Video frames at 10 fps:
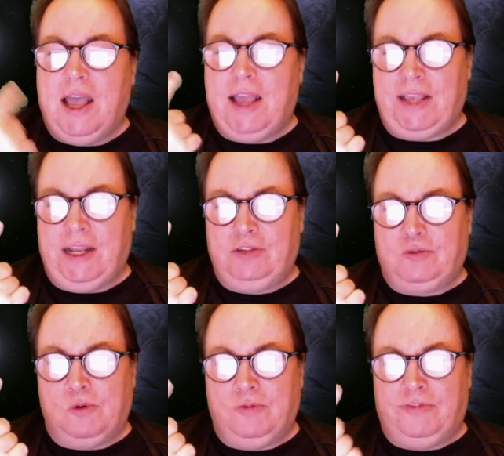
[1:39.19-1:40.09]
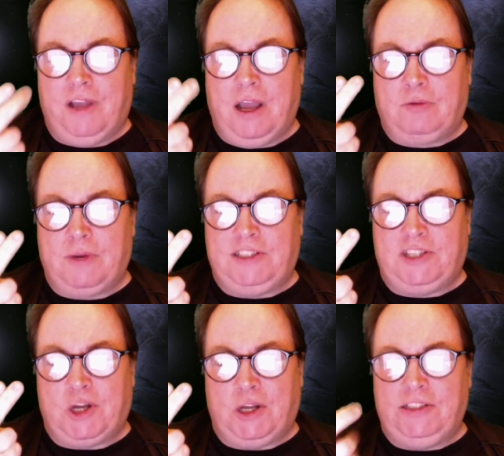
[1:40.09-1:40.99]
A yellow dwarf, a red
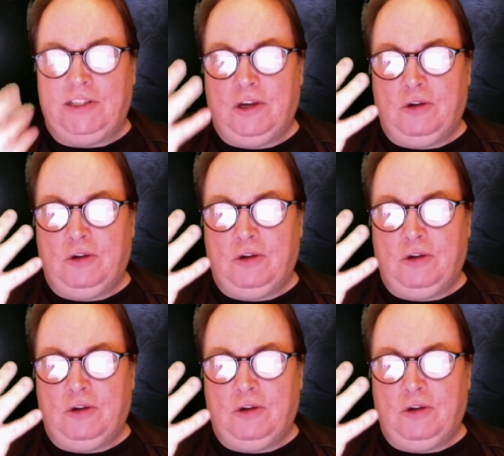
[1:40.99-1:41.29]
giant, or a